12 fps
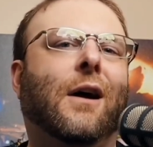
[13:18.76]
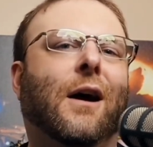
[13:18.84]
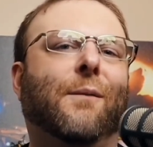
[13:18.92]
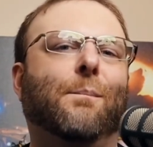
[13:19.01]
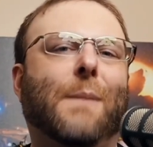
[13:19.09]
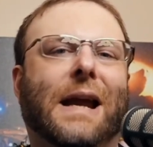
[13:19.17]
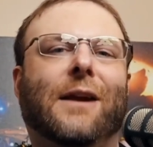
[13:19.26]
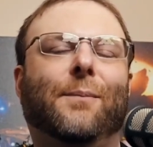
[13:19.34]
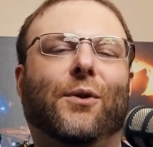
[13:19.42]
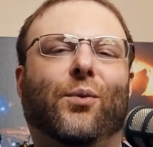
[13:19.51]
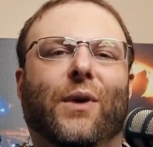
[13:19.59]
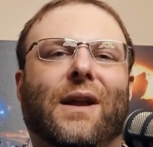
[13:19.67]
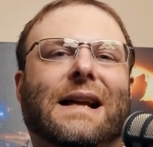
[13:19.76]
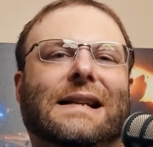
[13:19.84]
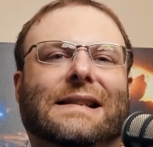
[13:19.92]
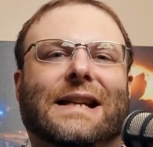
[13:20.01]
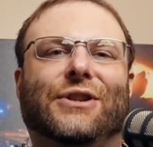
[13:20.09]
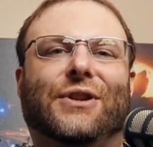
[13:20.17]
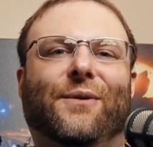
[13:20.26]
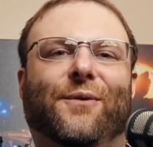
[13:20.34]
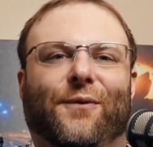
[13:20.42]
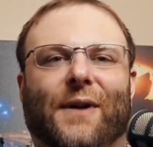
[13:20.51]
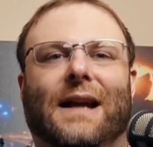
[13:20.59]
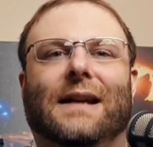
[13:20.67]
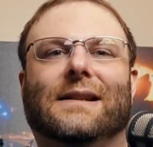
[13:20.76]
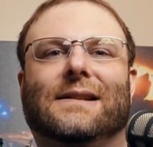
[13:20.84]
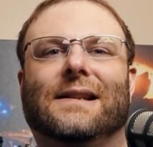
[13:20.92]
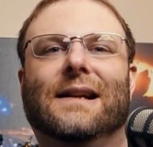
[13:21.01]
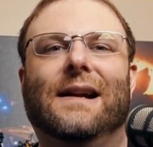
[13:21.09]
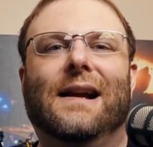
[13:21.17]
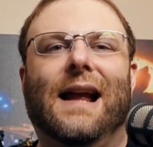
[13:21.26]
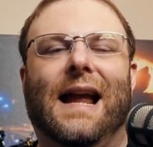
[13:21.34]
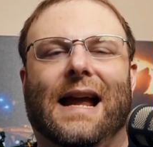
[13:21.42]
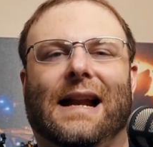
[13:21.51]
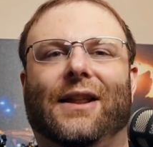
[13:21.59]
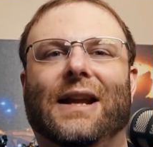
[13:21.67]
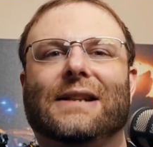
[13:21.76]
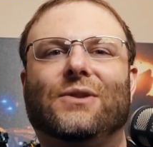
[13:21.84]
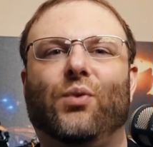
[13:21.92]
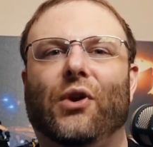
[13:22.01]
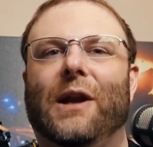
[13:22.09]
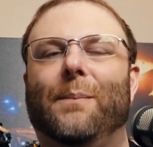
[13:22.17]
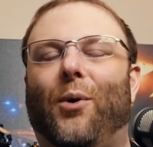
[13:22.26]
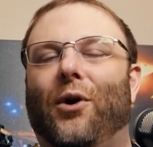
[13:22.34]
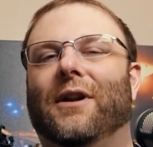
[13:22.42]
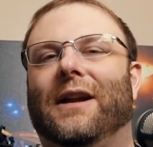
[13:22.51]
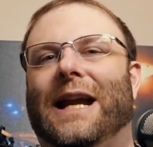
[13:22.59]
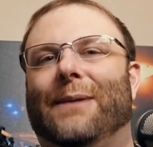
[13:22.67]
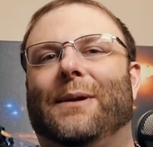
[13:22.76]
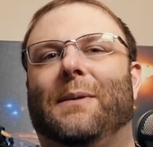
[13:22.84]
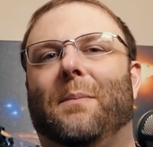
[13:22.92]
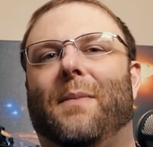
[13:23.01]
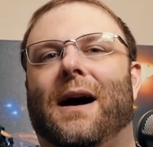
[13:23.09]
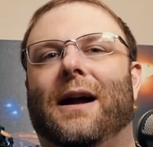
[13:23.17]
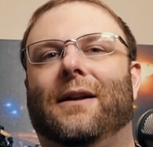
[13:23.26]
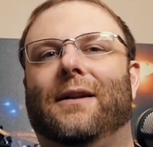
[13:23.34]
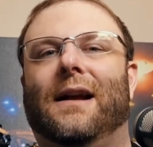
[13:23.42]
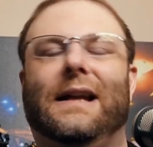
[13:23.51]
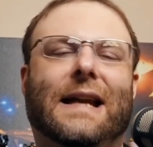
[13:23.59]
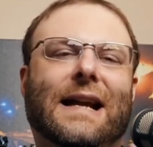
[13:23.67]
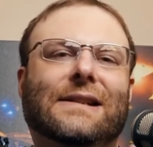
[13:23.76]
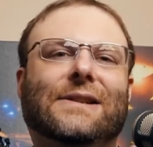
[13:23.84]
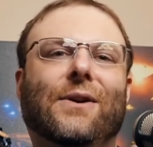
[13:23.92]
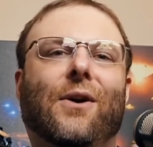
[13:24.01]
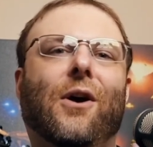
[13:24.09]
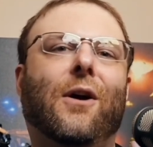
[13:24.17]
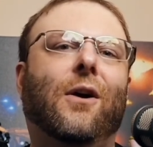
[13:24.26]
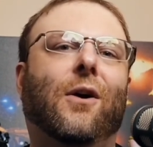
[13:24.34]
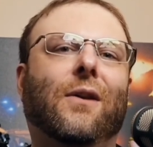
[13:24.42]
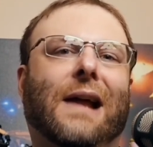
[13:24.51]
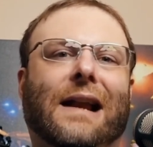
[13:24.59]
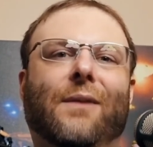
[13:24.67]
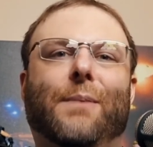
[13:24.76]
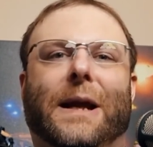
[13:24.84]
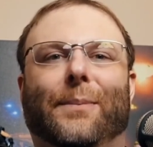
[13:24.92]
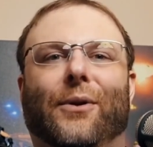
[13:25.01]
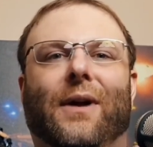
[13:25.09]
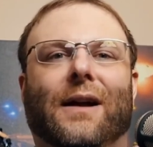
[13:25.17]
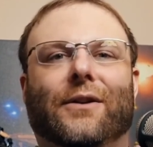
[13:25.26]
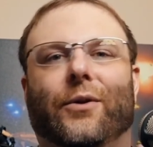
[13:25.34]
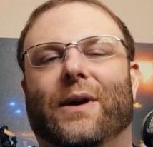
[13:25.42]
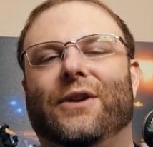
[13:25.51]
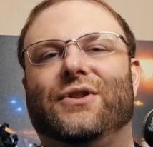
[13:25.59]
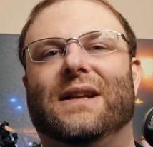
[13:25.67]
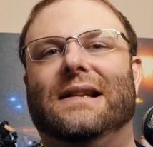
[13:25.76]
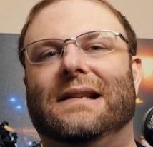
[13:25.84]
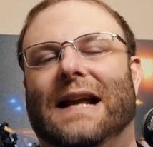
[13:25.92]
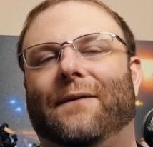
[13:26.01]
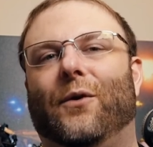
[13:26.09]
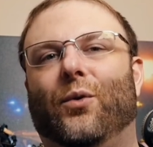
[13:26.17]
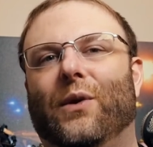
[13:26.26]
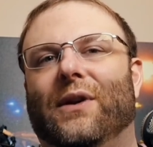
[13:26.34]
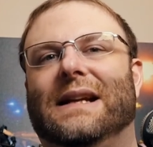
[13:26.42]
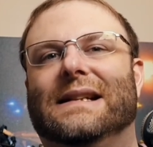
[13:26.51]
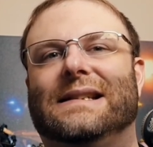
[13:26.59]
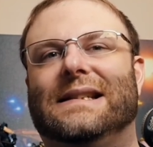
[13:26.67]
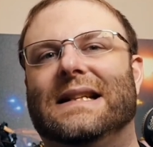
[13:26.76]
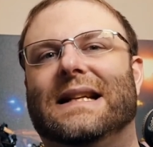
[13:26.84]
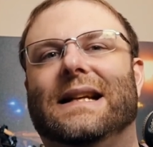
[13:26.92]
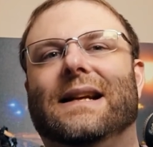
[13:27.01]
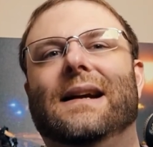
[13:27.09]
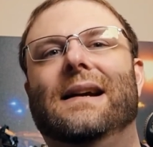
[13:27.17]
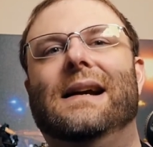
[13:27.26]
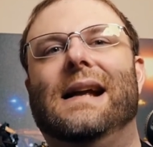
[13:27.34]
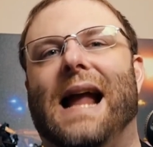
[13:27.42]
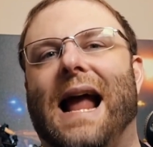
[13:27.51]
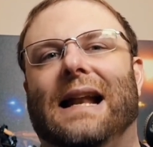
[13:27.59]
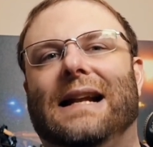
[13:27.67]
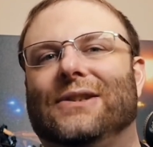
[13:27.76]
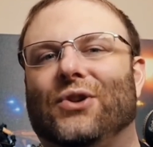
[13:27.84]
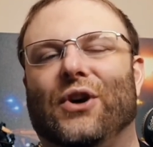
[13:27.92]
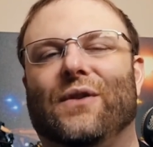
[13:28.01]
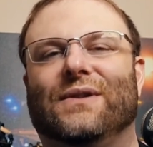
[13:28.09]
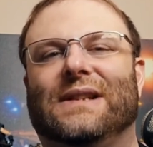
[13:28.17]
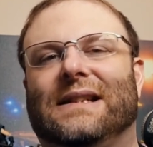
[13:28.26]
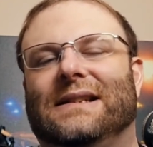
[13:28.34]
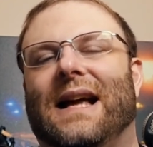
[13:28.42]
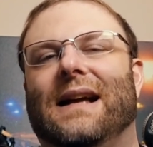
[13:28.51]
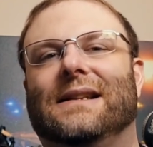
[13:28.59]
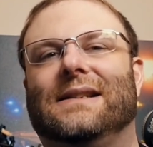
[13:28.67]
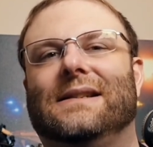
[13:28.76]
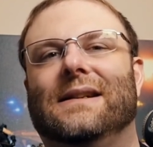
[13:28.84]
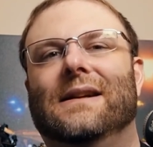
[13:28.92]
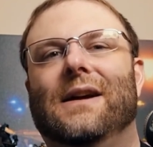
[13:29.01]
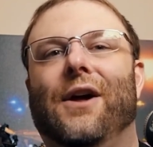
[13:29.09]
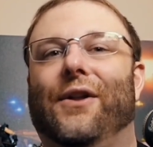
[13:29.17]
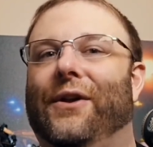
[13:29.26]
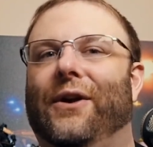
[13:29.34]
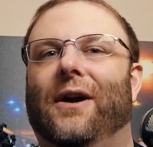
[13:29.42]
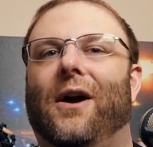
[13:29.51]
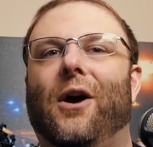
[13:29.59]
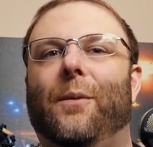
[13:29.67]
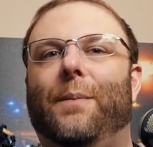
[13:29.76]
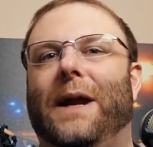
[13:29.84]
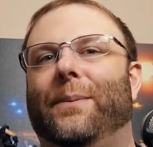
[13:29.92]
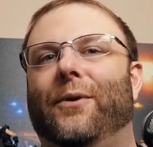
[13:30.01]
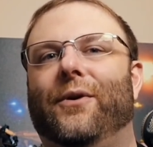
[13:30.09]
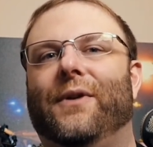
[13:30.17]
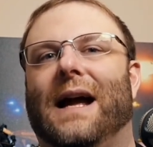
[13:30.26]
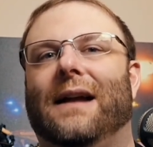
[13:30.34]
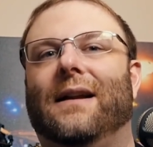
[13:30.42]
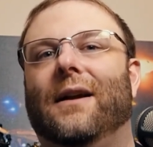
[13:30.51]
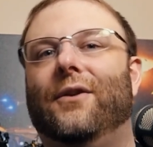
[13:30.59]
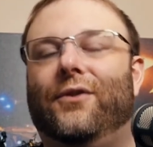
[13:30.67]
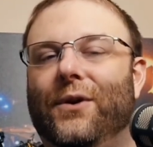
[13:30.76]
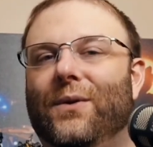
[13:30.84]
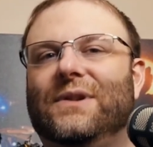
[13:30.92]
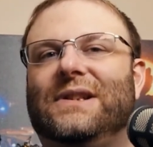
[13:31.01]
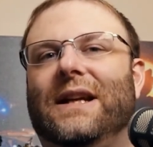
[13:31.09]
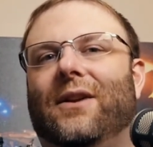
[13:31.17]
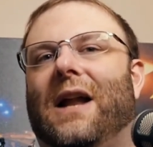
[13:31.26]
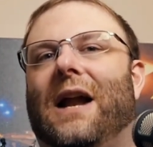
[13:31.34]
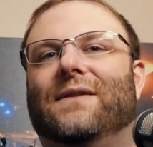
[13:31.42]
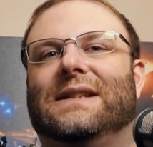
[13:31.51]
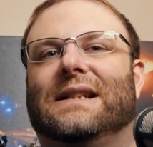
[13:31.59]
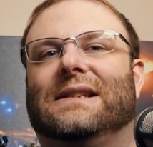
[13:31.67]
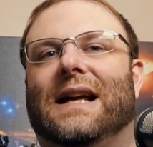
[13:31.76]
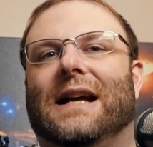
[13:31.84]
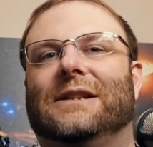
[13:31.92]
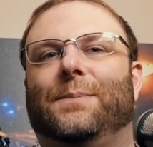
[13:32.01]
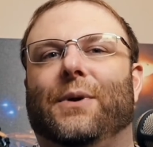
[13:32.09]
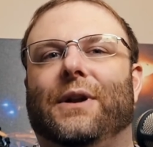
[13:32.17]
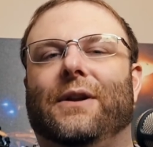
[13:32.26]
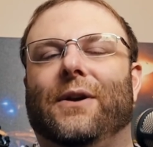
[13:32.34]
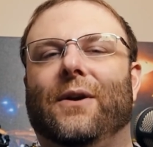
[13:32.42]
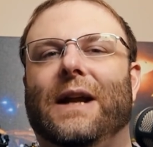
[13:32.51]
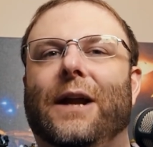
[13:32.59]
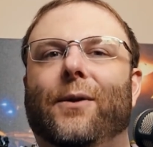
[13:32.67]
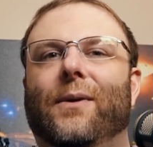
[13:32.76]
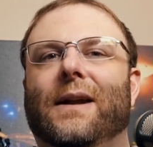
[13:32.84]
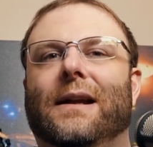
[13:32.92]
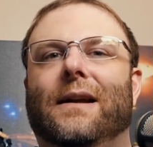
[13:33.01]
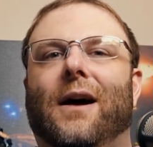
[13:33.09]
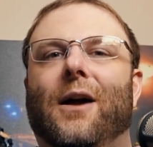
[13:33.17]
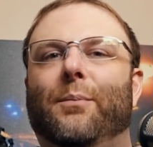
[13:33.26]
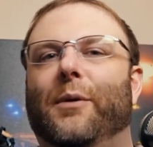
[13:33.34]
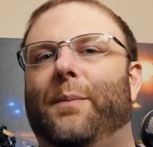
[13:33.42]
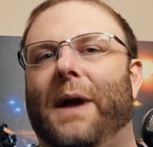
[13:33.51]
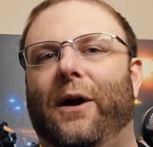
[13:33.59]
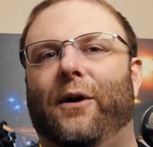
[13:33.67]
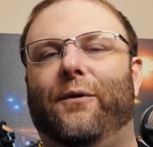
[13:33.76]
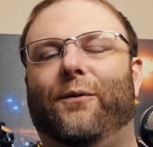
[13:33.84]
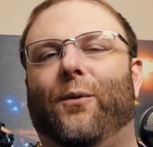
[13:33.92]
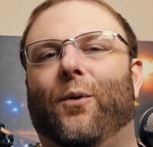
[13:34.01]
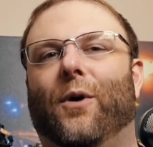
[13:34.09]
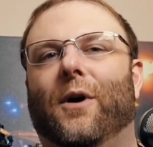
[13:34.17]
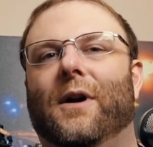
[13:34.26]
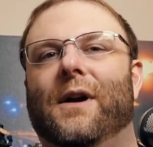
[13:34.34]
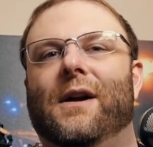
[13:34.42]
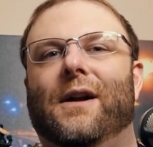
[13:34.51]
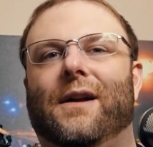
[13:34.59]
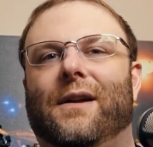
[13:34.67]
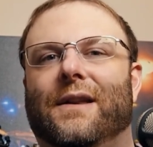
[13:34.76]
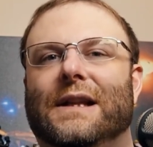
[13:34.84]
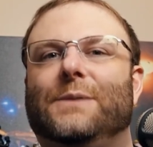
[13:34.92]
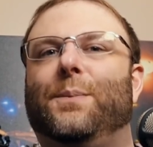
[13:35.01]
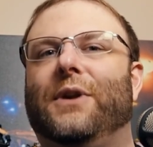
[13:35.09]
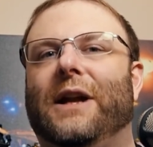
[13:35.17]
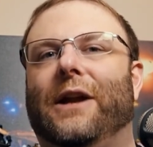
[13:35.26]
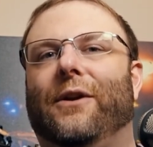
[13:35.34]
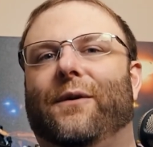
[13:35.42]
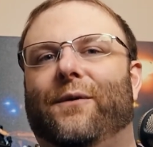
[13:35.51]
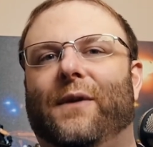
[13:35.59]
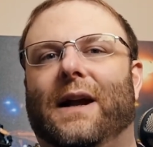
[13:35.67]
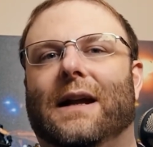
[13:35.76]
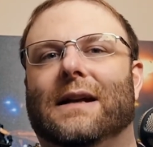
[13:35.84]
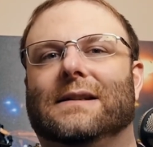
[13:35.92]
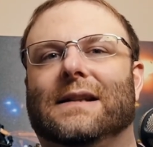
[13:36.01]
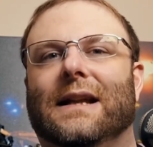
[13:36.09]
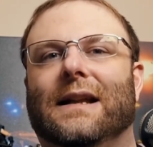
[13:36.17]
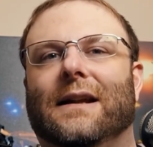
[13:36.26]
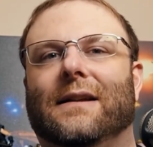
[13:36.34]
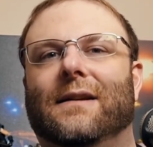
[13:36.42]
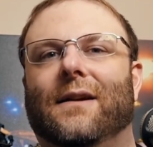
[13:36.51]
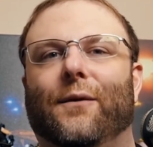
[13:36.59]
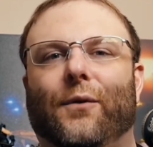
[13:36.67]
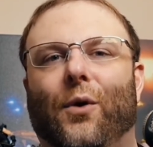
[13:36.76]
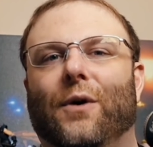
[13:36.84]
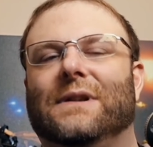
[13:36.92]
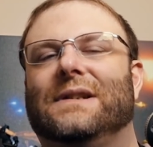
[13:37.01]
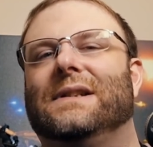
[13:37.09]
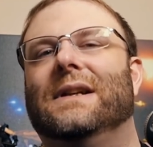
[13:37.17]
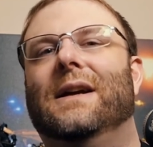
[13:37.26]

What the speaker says: make up the realization phase, and I think it's really important to keep them in mind. Yes, there are a lot of people on Twitch that never really see any sort of success. There are people that do see a lot of success, but they're equally unprepared for this particular phase. And then, of course,